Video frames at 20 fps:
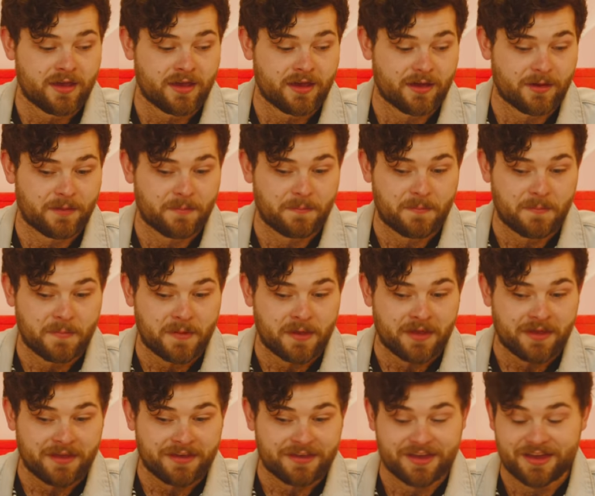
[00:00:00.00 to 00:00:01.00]
Um,
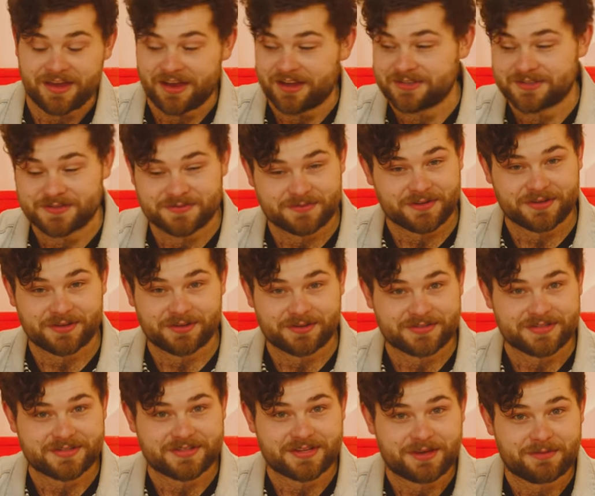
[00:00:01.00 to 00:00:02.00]
yeah, I just want to
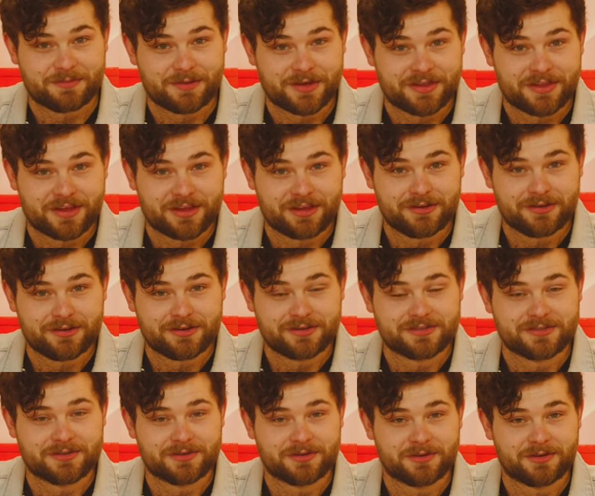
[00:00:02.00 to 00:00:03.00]
also say a big thank you
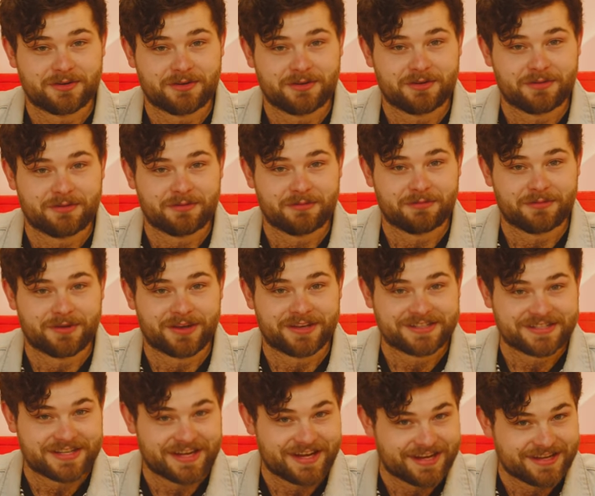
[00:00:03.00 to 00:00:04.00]
to my
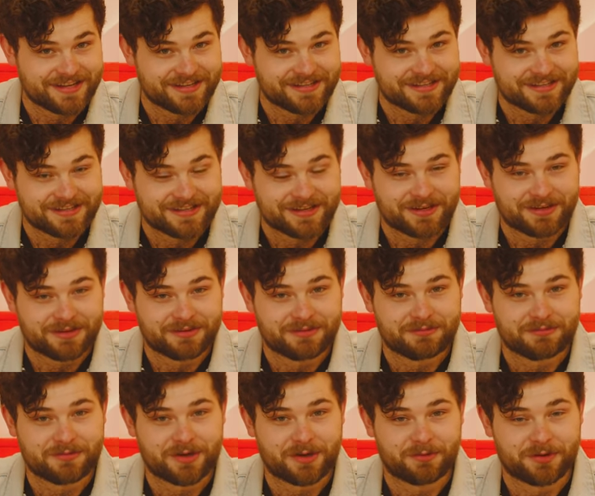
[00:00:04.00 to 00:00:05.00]
dad
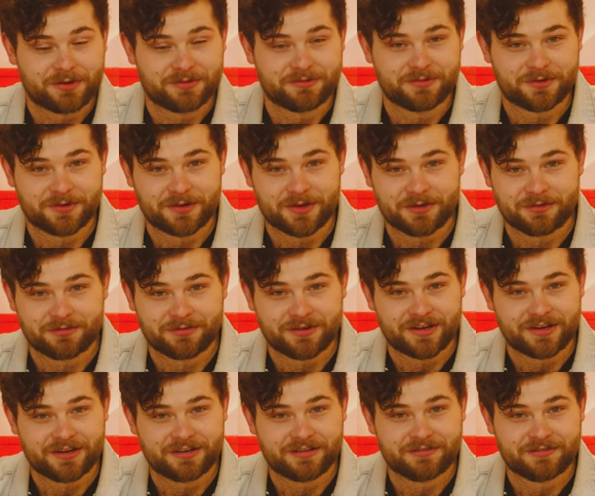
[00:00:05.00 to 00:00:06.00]
and my wonderful
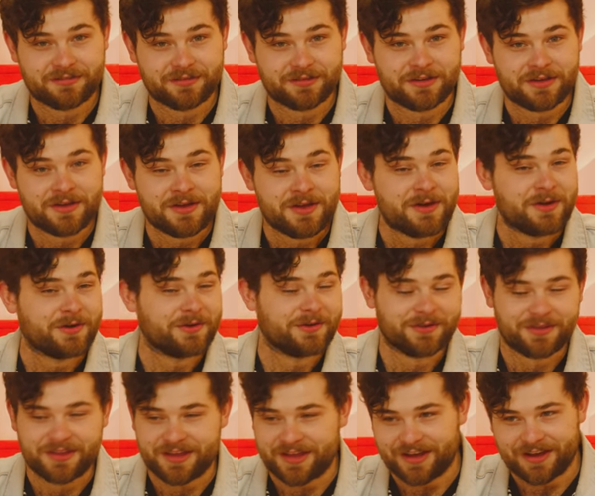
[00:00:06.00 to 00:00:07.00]
girlfriend for
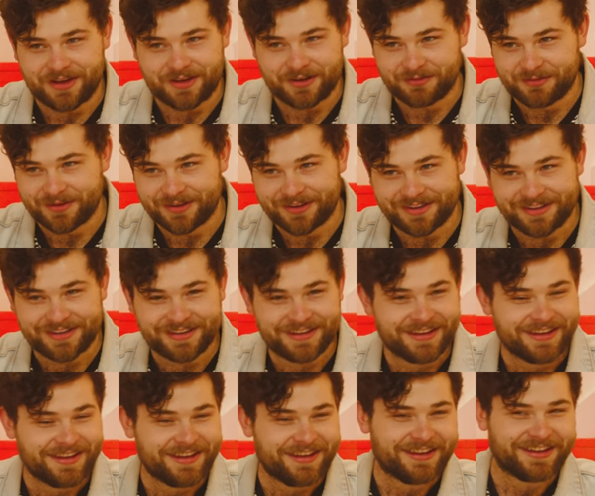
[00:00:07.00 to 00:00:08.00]
all their hard work.
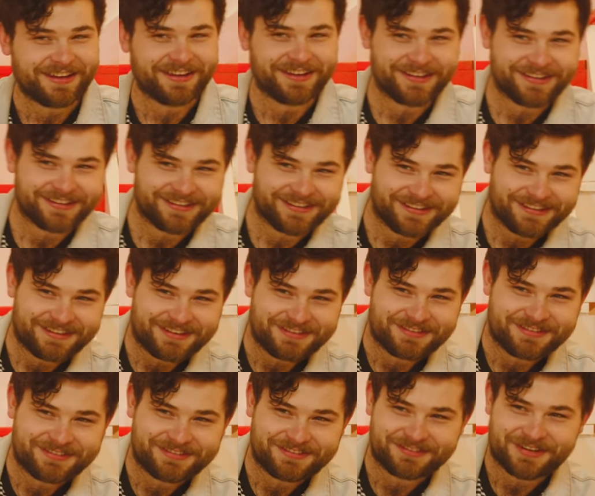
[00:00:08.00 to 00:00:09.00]
Uh,
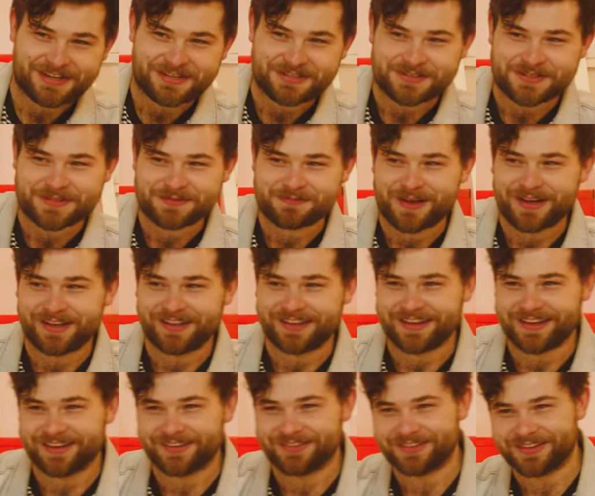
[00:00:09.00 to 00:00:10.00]
Rachel's
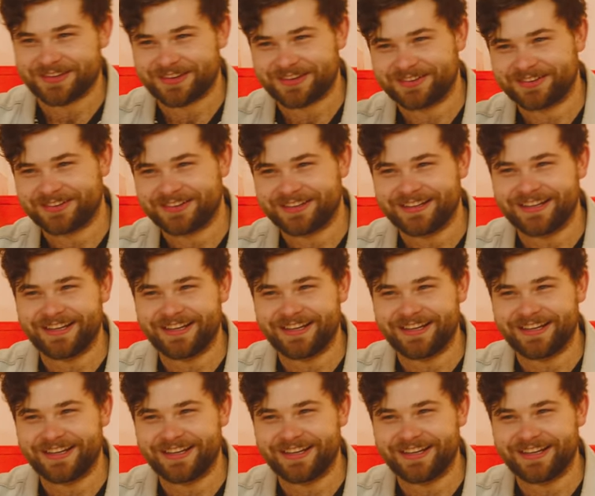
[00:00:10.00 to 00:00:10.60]
smiling off in the corner.